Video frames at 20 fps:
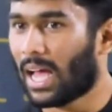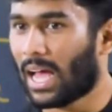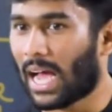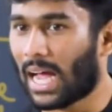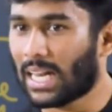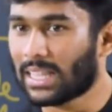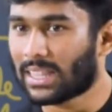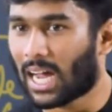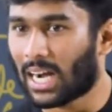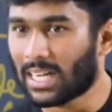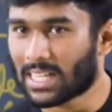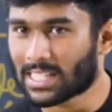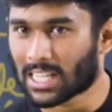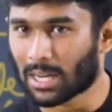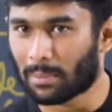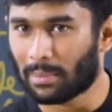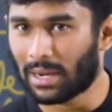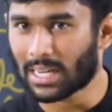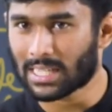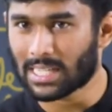And that
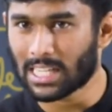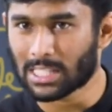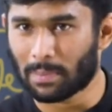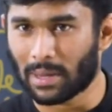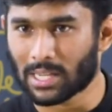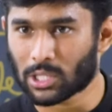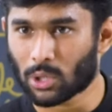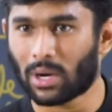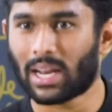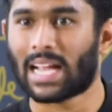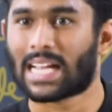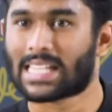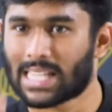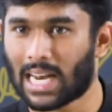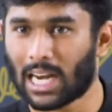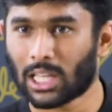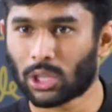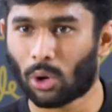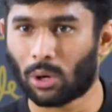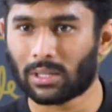discrimination is based on
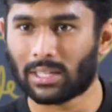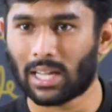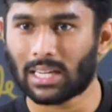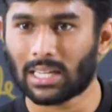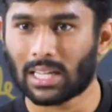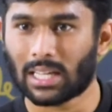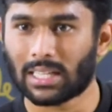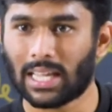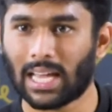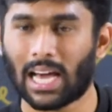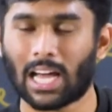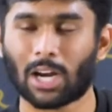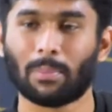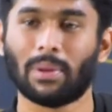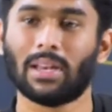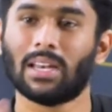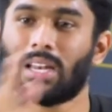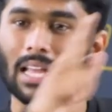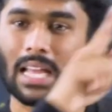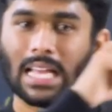excellent thought that they have
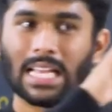been